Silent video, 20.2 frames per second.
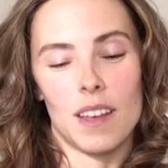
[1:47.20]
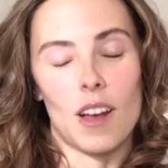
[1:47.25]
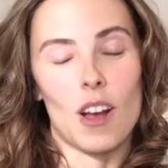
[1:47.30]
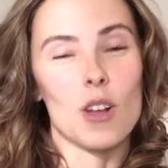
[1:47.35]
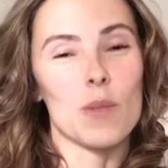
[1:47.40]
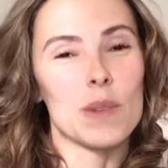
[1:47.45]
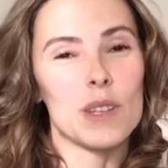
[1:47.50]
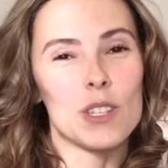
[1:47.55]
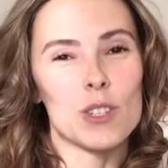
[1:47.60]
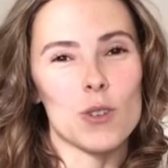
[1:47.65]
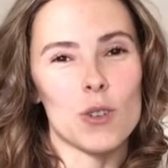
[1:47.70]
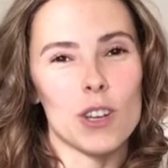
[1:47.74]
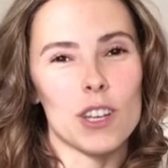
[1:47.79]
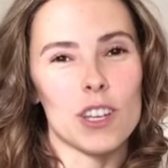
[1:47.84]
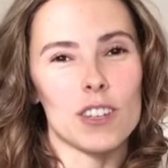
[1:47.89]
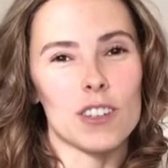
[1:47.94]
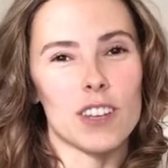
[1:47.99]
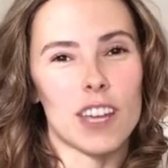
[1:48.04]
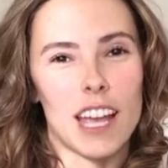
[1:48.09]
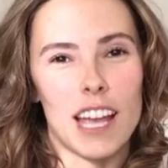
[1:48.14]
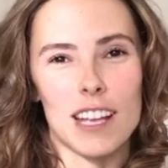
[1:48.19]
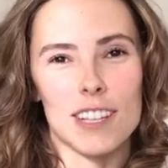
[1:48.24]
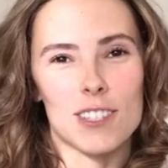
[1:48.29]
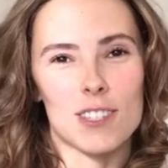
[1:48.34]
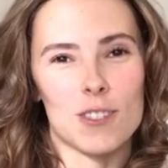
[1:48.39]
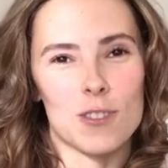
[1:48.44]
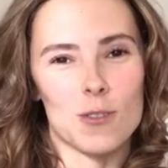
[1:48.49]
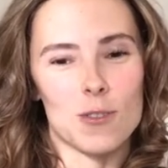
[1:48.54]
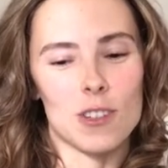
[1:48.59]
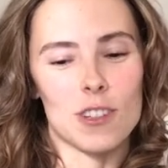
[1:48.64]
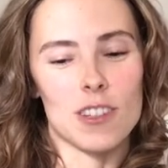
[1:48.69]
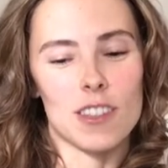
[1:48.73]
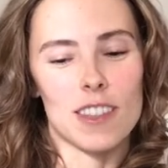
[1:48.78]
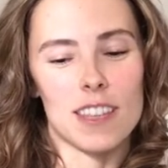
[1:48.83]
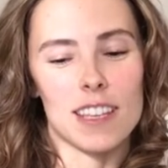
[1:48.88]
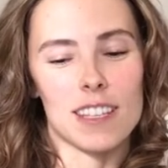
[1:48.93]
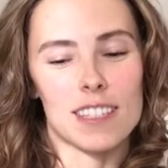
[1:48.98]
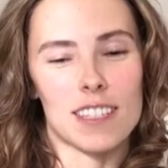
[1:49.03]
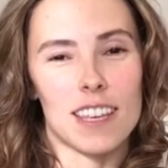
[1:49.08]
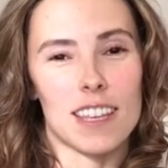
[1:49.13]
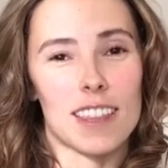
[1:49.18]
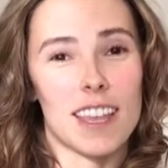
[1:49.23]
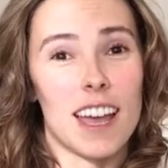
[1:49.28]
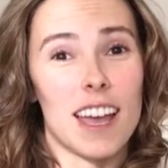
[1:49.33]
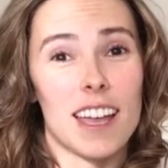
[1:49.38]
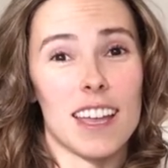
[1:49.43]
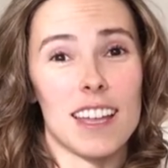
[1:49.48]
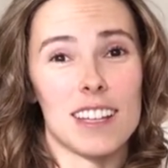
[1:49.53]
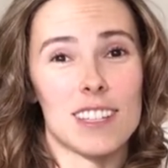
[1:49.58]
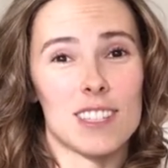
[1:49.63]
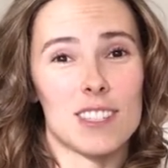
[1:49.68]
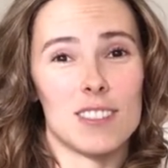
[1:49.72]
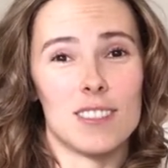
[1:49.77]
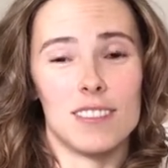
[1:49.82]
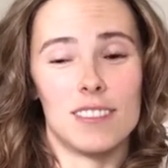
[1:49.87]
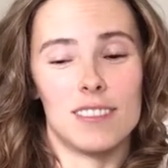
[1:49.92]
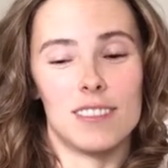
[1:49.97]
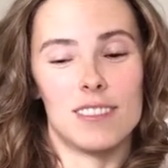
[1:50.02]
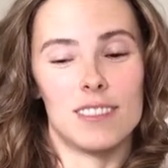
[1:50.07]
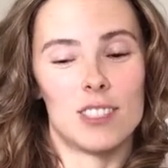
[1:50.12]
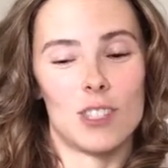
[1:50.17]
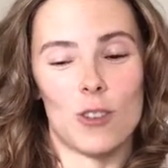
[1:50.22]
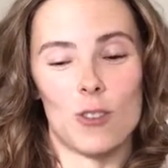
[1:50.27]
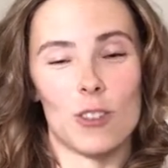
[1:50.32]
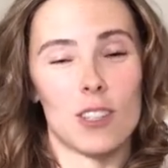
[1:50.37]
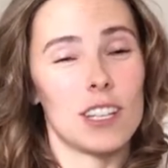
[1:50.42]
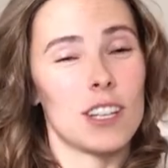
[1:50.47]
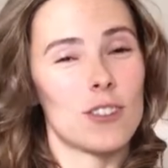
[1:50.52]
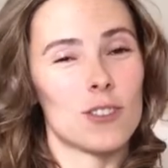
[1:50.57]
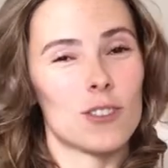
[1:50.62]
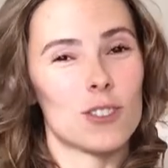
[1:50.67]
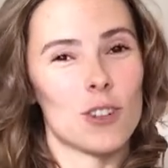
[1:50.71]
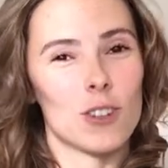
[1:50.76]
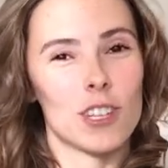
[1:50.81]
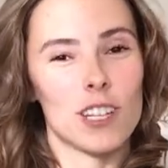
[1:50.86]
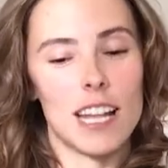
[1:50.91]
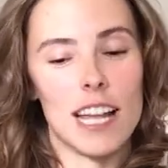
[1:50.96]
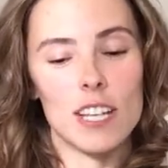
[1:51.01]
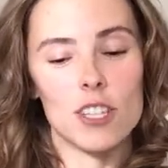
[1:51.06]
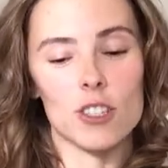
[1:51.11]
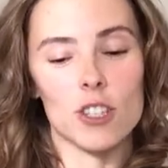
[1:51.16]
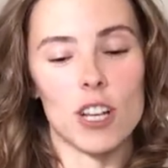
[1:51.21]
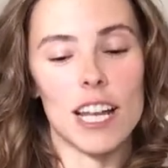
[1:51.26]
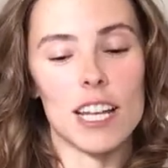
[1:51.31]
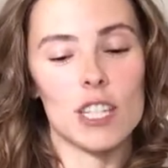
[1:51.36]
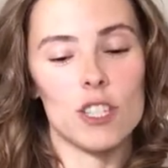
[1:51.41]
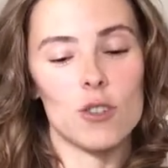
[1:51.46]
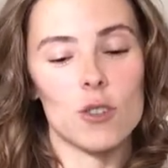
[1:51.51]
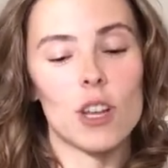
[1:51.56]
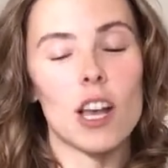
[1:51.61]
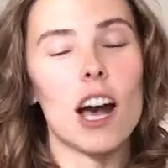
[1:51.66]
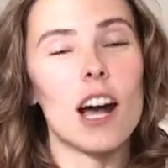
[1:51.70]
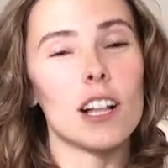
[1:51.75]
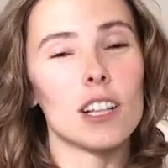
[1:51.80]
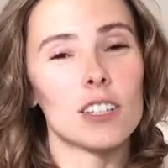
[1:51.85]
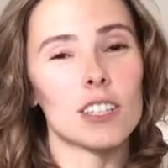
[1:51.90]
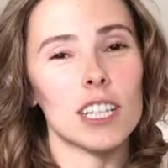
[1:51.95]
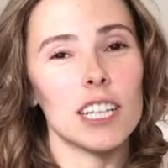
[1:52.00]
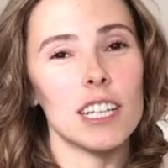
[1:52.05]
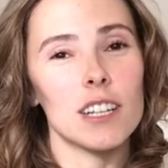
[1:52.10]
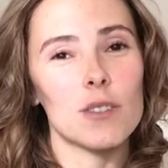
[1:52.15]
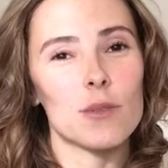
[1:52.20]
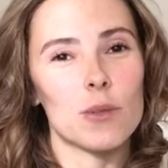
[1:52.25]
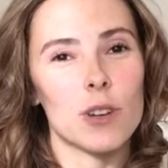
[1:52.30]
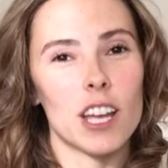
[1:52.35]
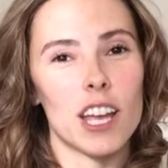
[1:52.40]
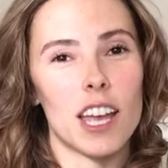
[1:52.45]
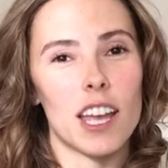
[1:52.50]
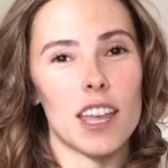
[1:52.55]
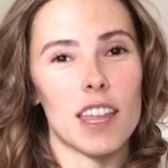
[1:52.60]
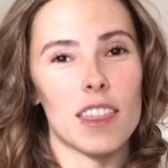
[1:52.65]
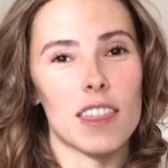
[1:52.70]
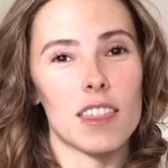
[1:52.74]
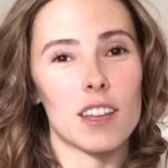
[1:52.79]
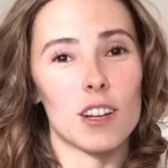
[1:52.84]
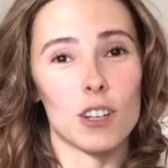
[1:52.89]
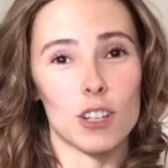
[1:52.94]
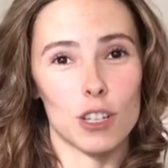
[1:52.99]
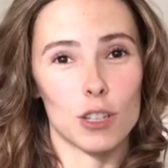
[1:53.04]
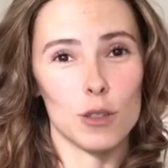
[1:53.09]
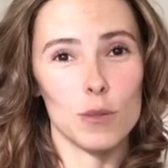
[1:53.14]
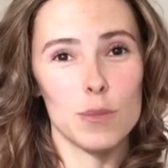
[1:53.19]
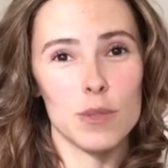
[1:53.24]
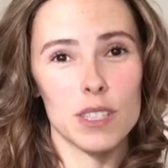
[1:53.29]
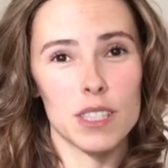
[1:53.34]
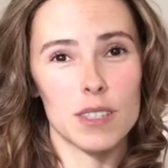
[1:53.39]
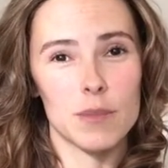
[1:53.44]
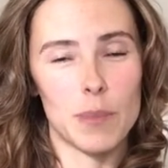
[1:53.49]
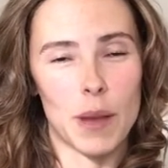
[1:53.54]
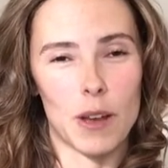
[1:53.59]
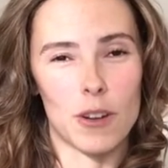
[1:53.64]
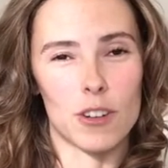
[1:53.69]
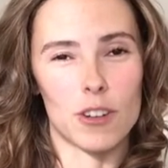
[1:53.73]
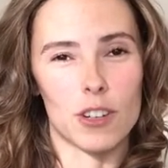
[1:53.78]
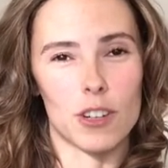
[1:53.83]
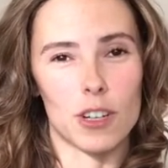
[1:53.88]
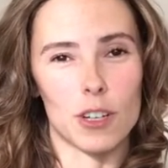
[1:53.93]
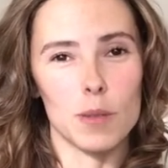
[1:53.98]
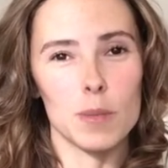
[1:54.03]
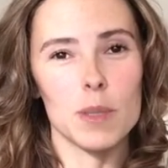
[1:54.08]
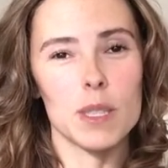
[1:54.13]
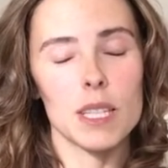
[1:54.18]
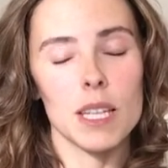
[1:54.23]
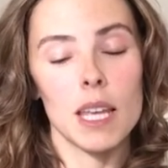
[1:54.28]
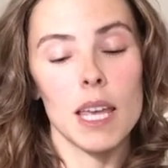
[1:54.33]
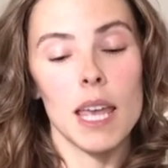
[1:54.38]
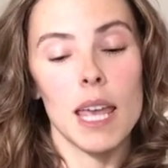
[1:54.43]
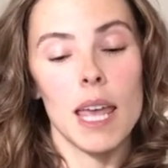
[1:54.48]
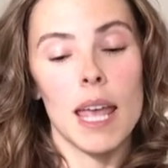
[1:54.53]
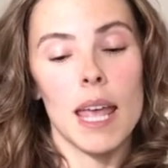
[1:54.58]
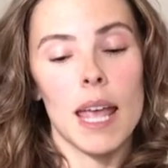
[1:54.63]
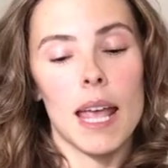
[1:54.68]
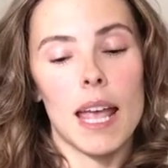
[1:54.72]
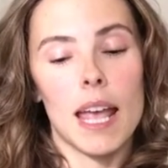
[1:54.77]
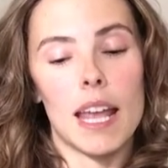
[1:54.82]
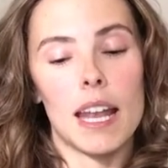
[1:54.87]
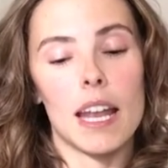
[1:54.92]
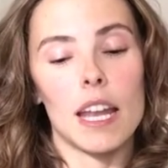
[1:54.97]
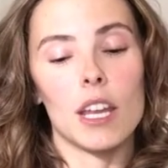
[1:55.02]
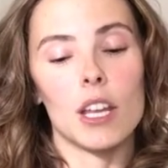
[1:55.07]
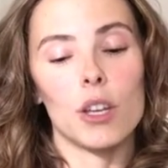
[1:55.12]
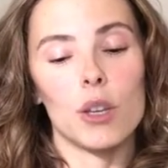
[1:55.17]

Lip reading: almond oil, castor oil, things like that. It's totally natural. I do color it with herbs, powdered herbs, and